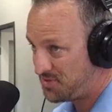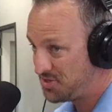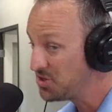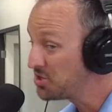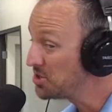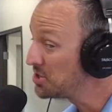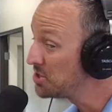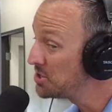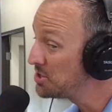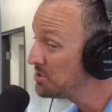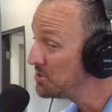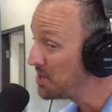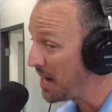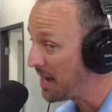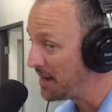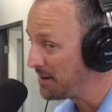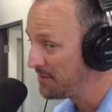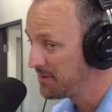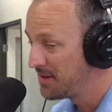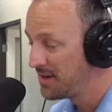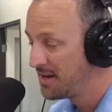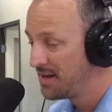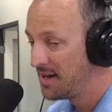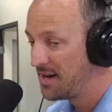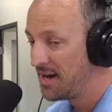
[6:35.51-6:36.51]
You could do that.
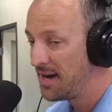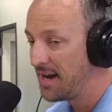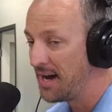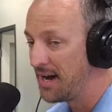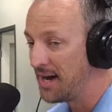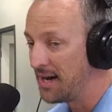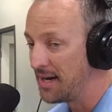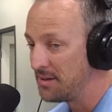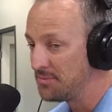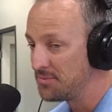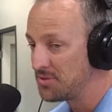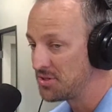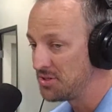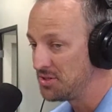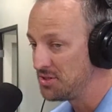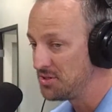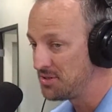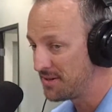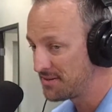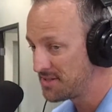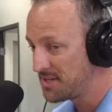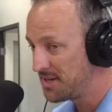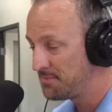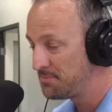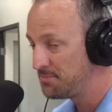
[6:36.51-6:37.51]
Um, so you
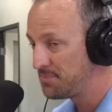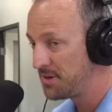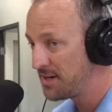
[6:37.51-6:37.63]
do have to,